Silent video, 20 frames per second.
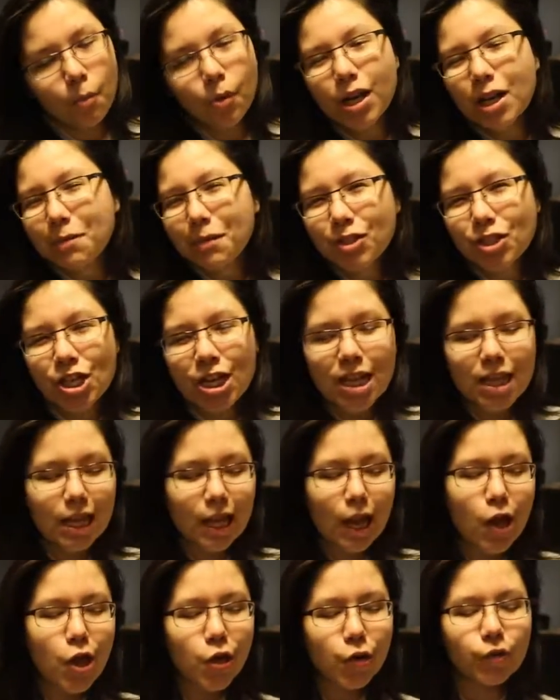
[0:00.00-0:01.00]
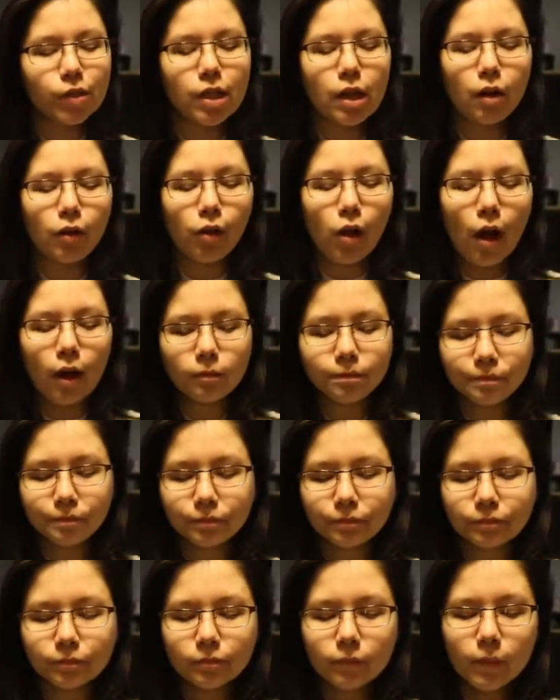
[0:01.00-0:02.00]
pretty much anything, I use it a lot.
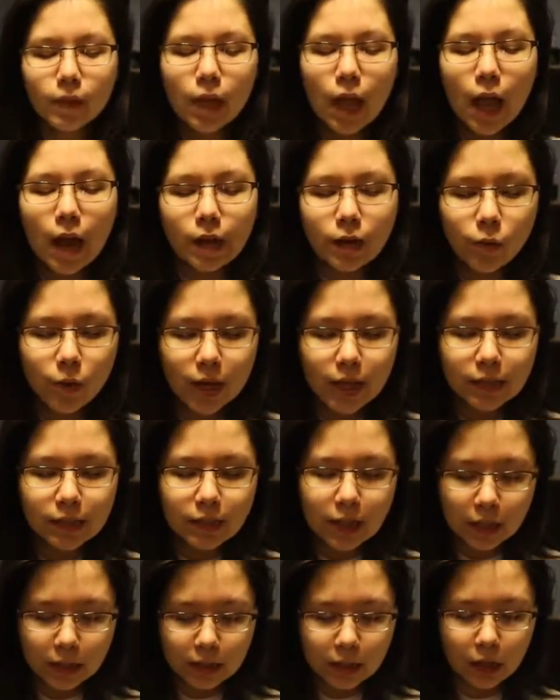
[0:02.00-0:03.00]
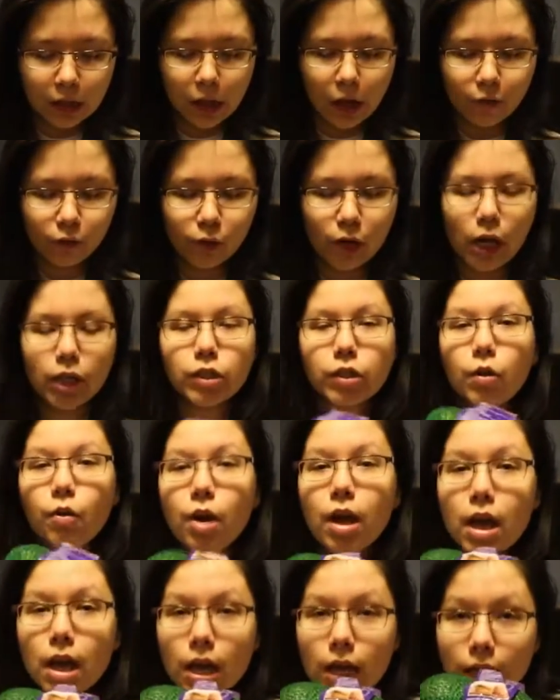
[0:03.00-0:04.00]
Anyways, next thing I got from Costco
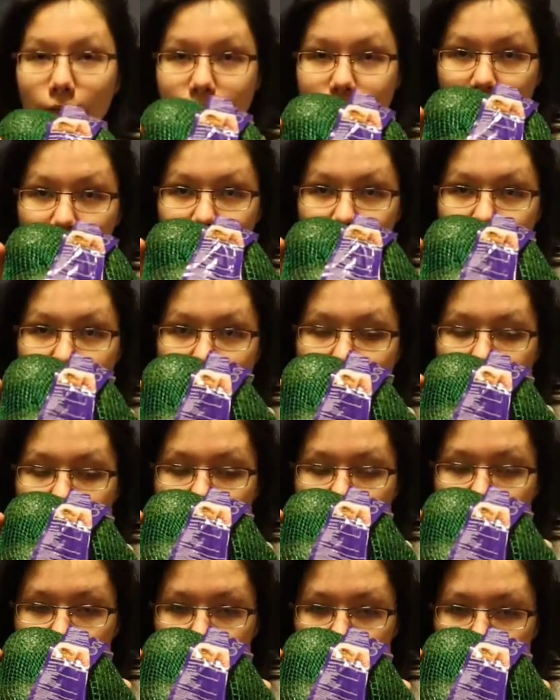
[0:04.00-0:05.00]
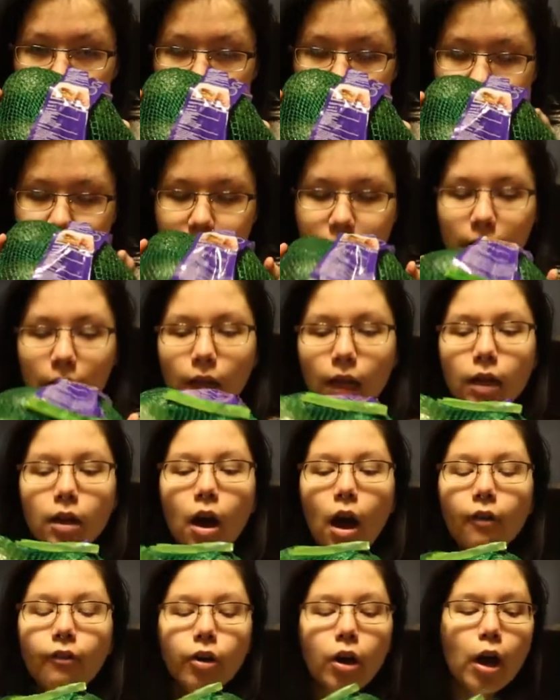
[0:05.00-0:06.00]
is avocados, because I like
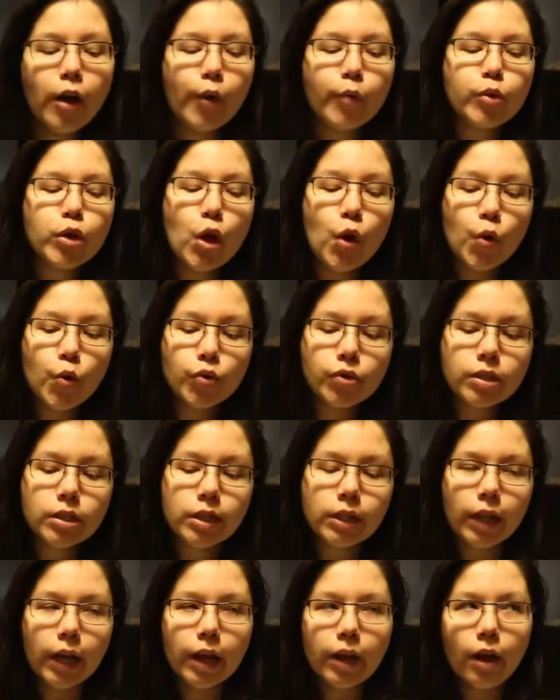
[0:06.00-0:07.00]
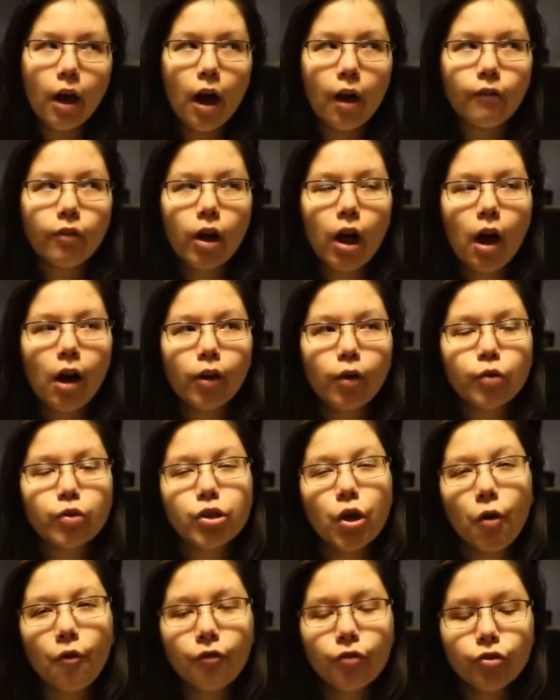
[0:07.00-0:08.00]
avocado toast and like avocado
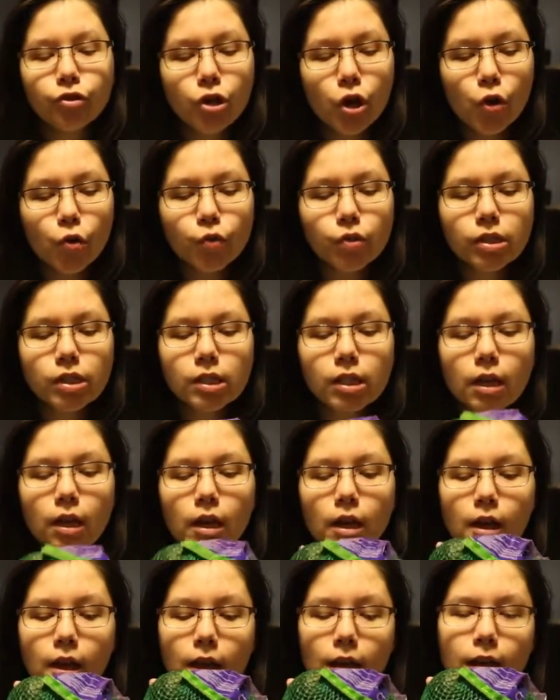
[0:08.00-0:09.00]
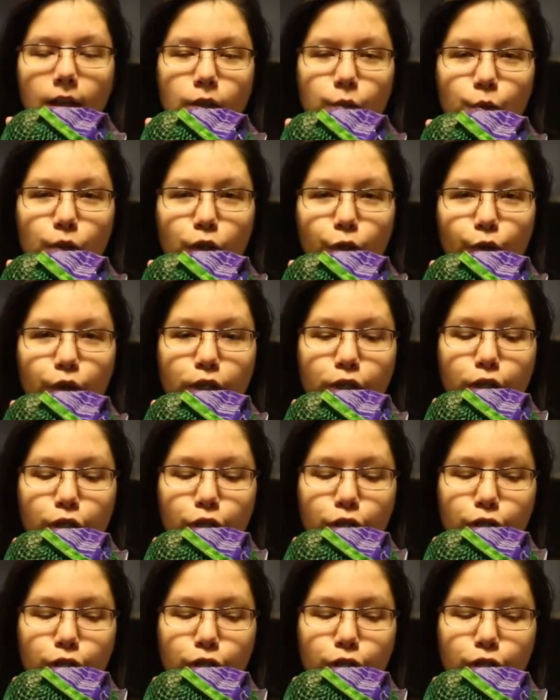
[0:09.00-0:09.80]
tofu toast. It's really, really